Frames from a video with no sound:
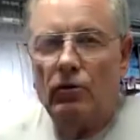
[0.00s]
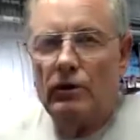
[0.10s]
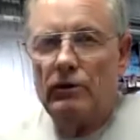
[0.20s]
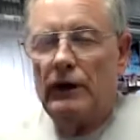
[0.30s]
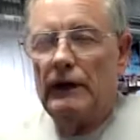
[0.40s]

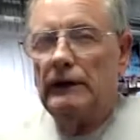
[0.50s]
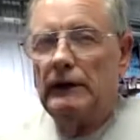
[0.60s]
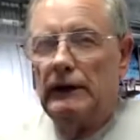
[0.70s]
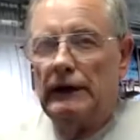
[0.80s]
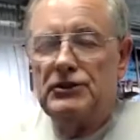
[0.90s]
or uh,
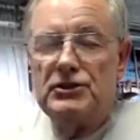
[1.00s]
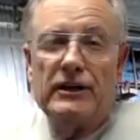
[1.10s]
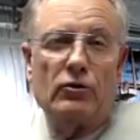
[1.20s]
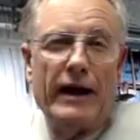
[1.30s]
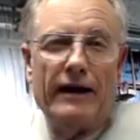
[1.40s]

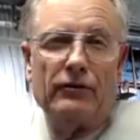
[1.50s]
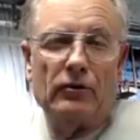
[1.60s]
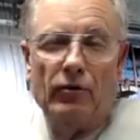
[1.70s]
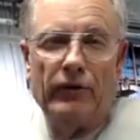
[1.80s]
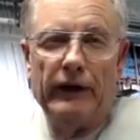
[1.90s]

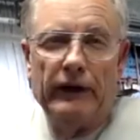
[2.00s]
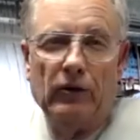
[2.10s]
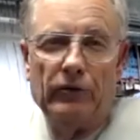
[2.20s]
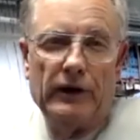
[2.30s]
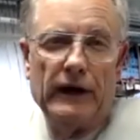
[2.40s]
geographical thing.
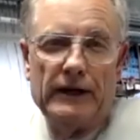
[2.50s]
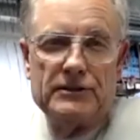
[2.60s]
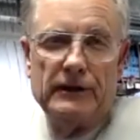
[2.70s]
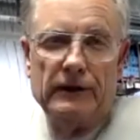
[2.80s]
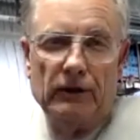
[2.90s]
Oh, you
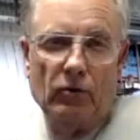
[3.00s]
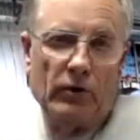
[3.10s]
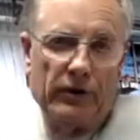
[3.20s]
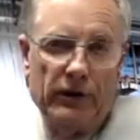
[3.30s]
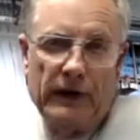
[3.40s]
guys in the
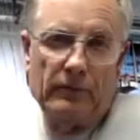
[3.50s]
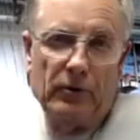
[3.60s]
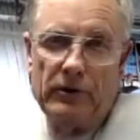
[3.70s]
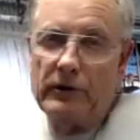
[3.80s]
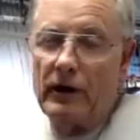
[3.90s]
north, you got to
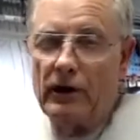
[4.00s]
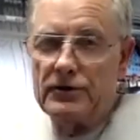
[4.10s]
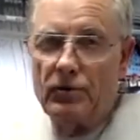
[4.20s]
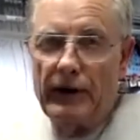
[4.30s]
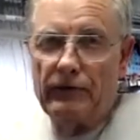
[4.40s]
put your cars
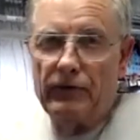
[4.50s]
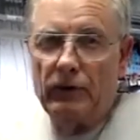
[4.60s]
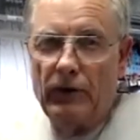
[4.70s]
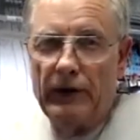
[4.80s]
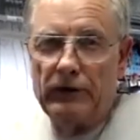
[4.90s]
away for the
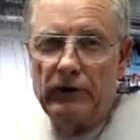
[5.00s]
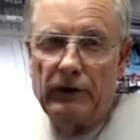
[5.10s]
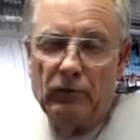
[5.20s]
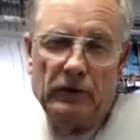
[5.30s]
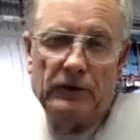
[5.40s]
winter.
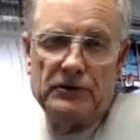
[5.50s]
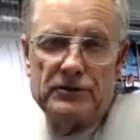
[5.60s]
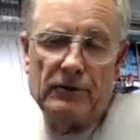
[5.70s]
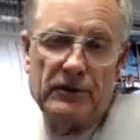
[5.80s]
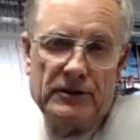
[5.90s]
And we're in
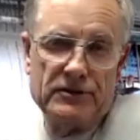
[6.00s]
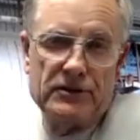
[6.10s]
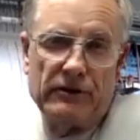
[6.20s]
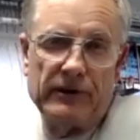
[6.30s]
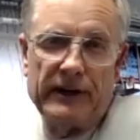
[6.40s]
sunny
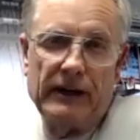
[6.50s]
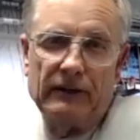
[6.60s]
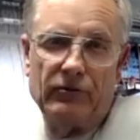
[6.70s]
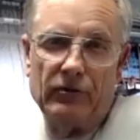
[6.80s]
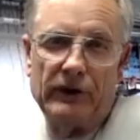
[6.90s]
Southern
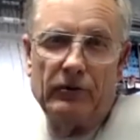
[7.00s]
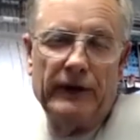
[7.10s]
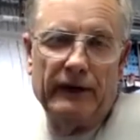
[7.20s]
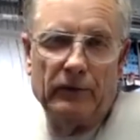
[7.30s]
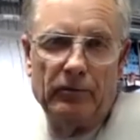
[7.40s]
California. We
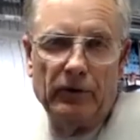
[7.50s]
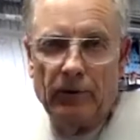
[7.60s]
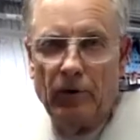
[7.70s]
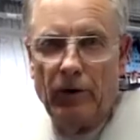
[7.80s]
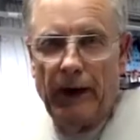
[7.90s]
never put
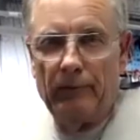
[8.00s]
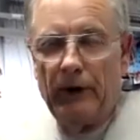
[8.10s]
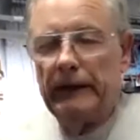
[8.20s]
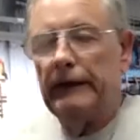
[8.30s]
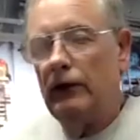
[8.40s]
them away.
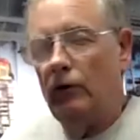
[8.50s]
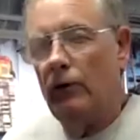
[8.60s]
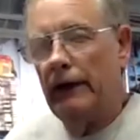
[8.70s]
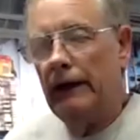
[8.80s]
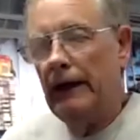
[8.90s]
But you know
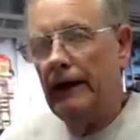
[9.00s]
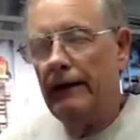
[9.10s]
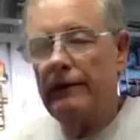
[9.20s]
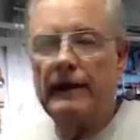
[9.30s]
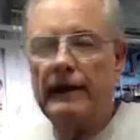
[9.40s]
what?
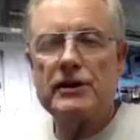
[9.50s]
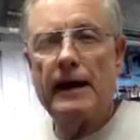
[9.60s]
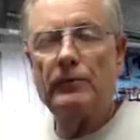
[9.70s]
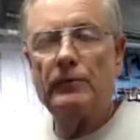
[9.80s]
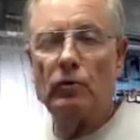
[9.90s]
Things
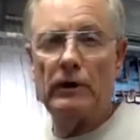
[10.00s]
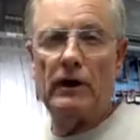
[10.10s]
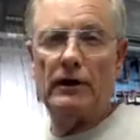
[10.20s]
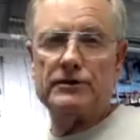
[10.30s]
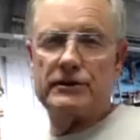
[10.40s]
happen where
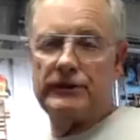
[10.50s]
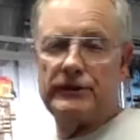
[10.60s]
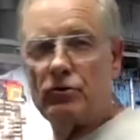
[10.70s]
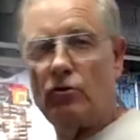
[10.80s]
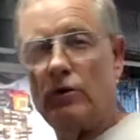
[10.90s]
cars get
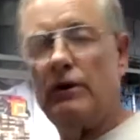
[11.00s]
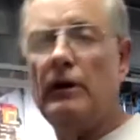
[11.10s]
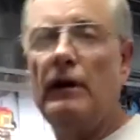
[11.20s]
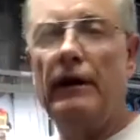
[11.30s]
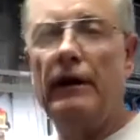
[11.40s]
stored
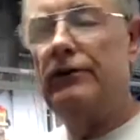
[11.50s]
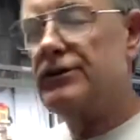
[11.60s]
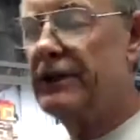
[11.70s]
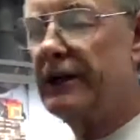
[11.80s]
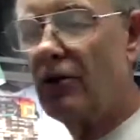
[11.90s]
you
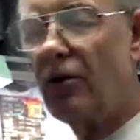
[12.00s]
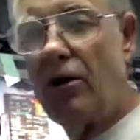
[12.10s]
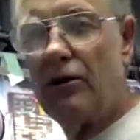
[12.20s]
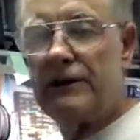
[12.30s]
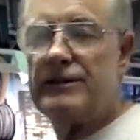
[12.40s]
see it
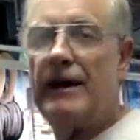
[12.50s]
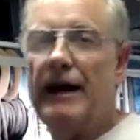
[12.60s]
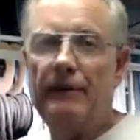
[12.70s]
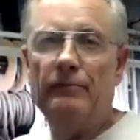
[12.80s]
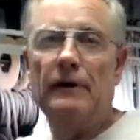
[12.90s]
all the
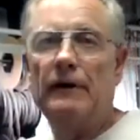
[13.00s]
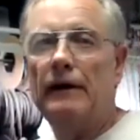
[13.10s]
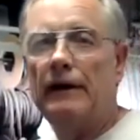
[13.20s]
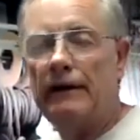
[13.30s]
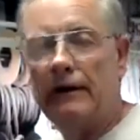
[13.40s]
time.
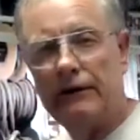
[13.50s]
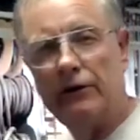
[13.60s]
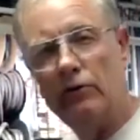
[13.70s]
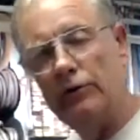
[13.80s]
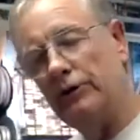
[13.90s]
You
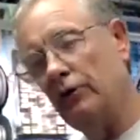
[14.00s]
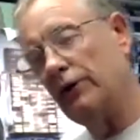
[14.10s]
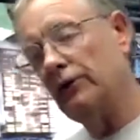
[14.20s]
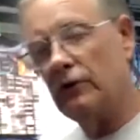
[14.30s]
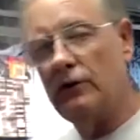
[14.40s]
know, you look
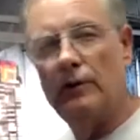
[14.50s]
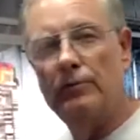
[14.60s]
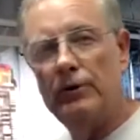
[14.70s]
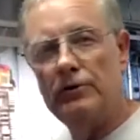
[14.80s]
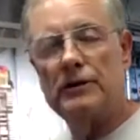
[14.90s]
in your club
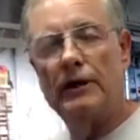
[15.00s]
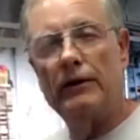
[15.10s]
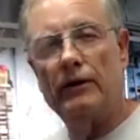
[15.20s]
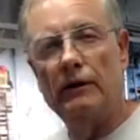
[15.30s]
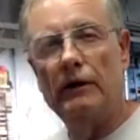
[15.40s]

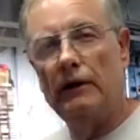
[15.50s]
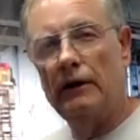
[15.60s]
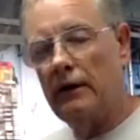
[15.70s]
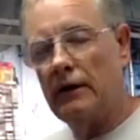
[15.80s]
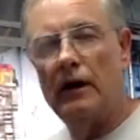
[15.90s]
newsletter,
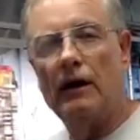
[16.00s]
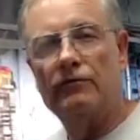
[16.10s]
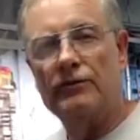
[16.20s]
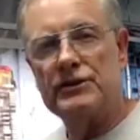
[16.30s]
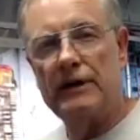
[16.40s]
a car
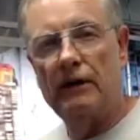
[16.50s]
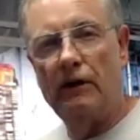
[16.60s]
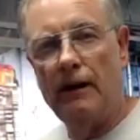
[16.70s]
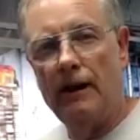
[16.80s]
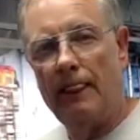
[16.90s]
for
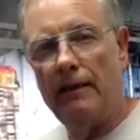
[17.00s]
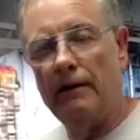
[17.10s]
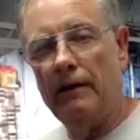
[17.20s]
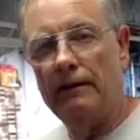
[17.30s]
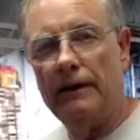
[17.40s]
sale
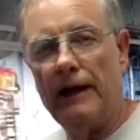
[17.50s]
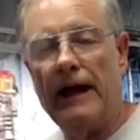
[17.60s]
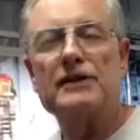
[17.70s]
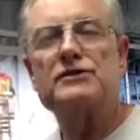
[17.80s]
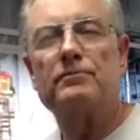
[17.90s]
uh,
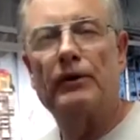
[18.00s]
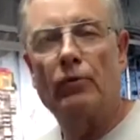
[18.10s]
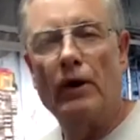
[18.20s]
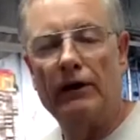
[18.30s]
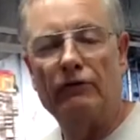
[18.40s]
hasn't been
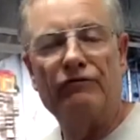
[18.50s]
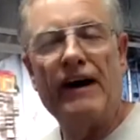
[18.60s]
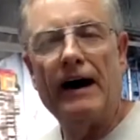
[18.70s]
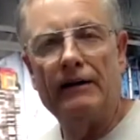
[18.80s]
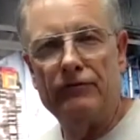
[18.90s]
run in
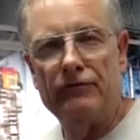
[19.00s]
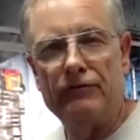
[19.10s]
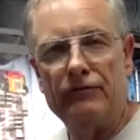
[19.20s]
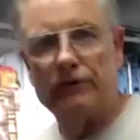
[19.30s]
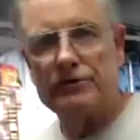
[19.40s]
five
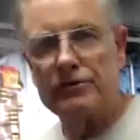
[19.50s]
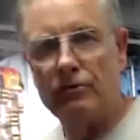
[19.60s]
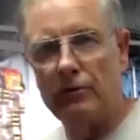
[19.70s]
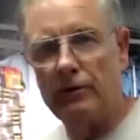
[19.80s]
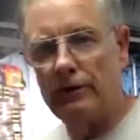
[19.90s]

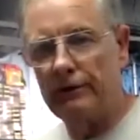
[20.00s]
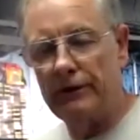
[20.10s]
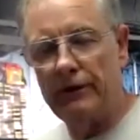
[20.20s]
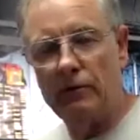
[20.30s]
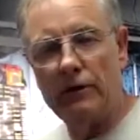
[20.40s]
years,
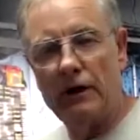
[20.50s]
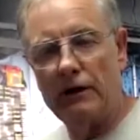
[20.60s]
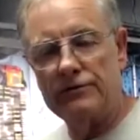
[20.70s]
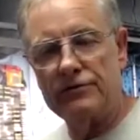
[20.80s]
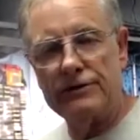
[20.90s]
or you know,
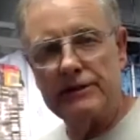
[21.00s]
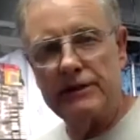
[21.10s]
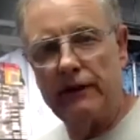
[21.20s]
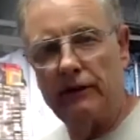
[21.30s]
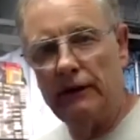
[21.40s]
cars for
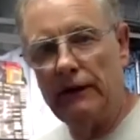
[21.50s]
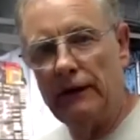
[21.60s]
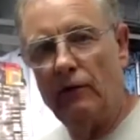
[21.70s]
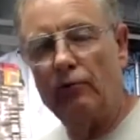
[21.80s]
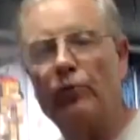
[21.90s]
sale
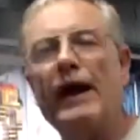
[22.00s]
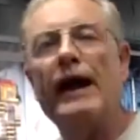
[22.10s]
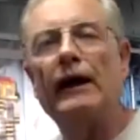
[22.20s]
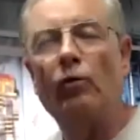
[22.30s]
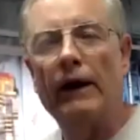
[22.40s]

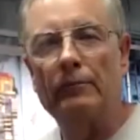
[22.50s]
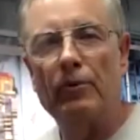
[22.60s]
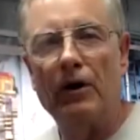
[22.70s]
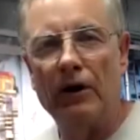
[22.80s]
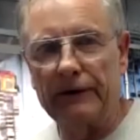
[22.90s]
ran when
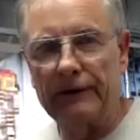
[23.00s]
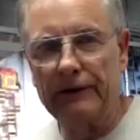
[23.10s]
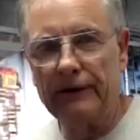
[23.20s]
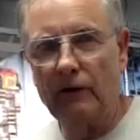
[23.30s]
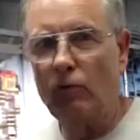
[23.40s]
parked.
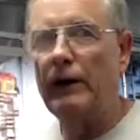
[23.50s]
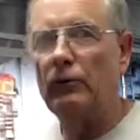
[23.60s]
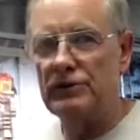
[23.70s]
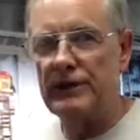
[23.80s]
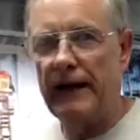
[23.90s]
When
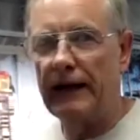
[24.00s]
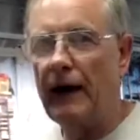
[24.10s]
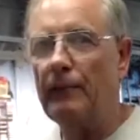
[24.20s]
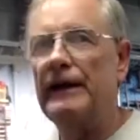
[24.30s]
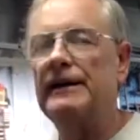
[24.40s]
was that? How
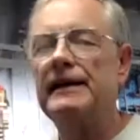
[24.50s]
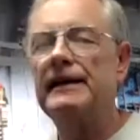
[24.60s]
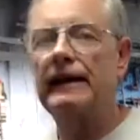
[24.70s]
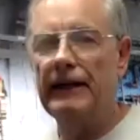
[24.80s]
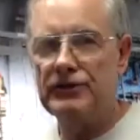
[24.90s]
many
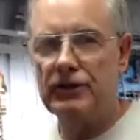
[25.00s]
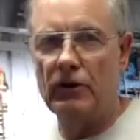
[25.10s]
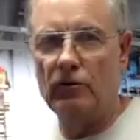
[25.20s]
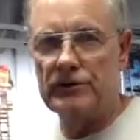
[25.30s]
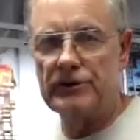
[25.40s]
decades ago
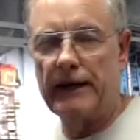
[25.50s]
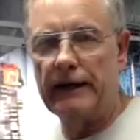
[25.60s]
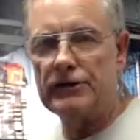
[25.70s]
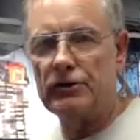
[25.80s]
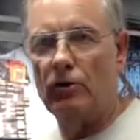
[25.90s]
was
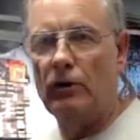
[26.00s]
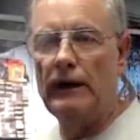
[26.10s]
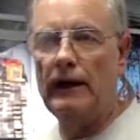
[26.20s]
that? So